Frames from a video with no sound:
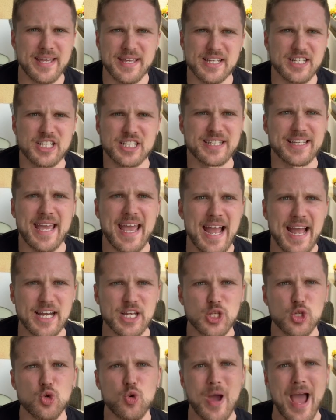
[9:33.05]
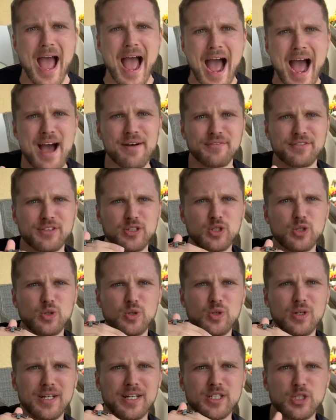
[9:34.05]
You just can't. You have to,
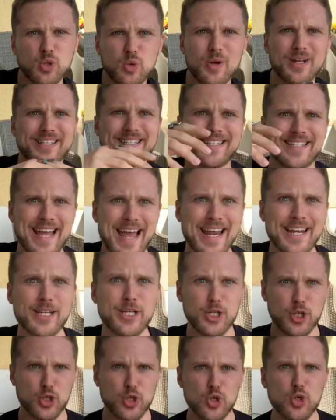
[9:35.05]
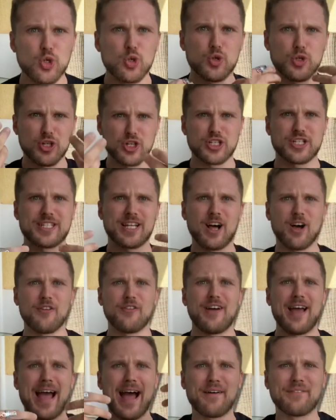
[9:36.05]
to ascend, you
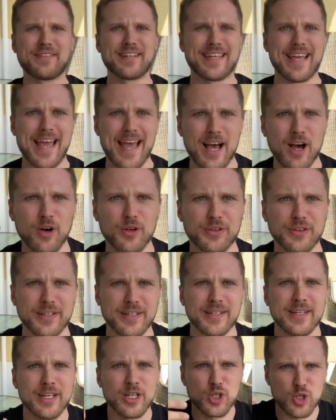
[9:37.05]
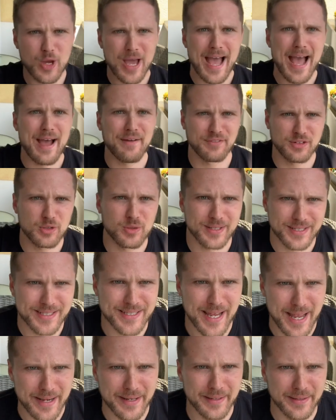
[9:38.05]
yourself have to get healthy. You have to
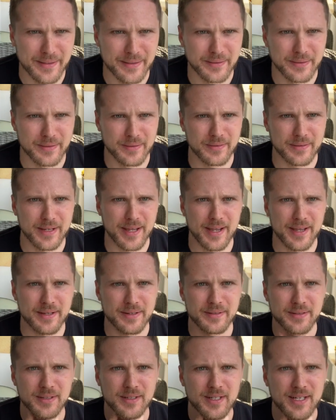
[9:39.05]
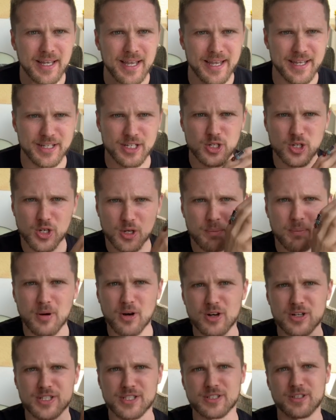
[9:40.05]
ascend, okay? In your
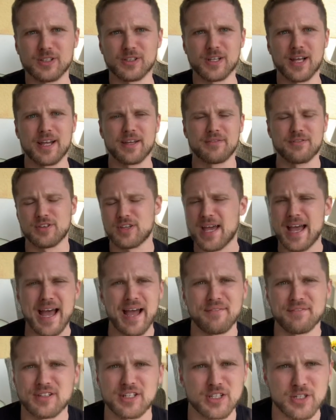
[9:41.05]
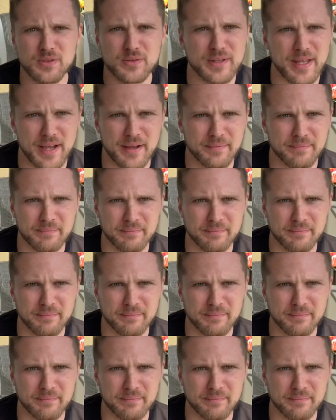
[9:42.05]
personal life, you have to do that.